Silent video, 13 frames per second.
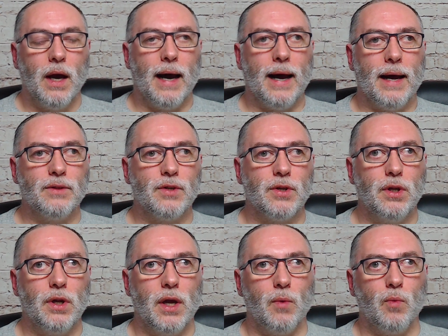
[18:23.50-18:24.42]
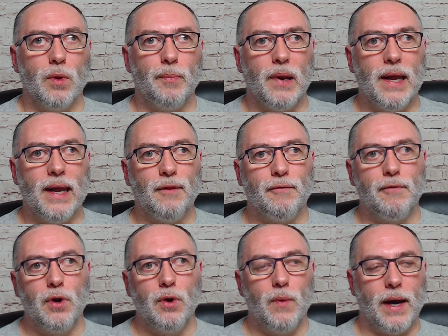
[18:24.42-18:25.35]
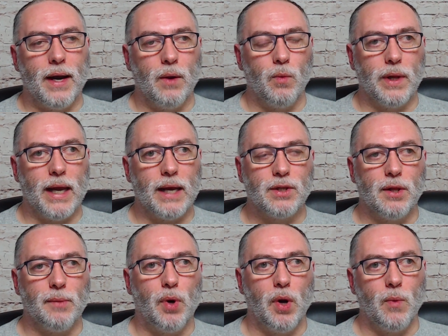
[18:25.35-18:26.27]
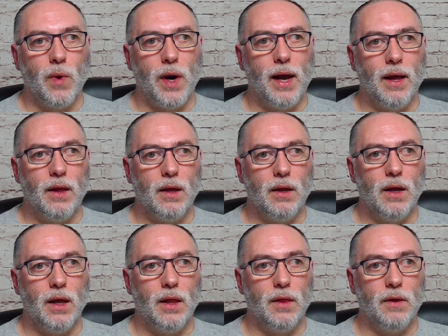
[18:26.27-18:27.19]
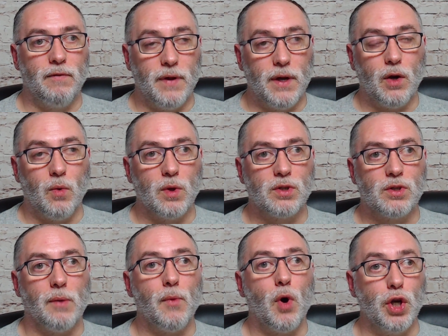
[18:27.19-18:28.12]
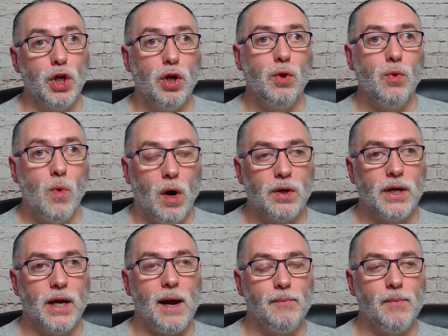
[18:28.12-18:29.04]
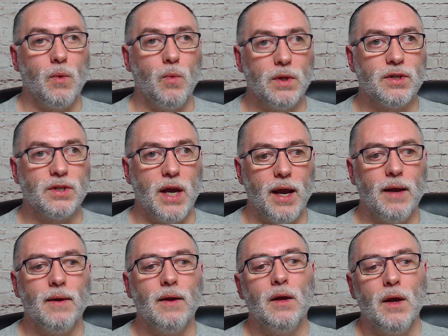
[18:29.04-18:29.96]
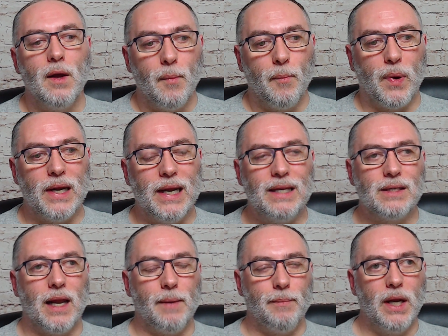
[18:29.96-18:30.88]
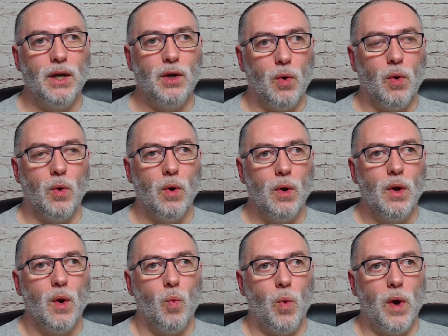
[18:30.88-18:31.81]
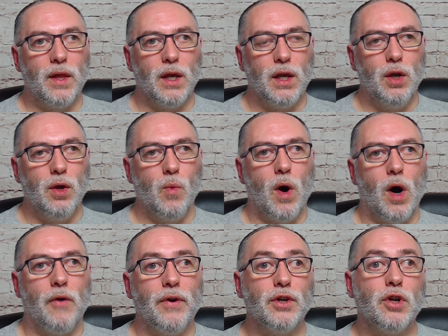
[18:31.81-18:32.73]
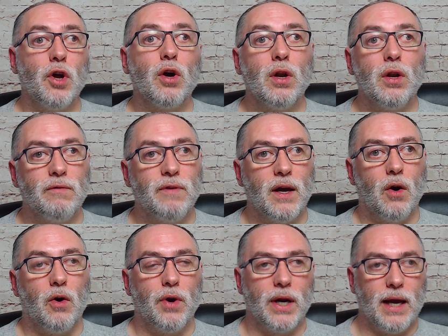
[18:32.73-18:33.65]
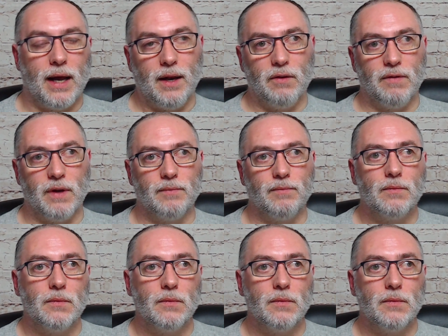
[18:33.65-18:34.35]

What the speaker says: And it will play through, and it will get to the point where the video will stop, or you on camera will say, please let me know whether you are a dog lover or a cat lover.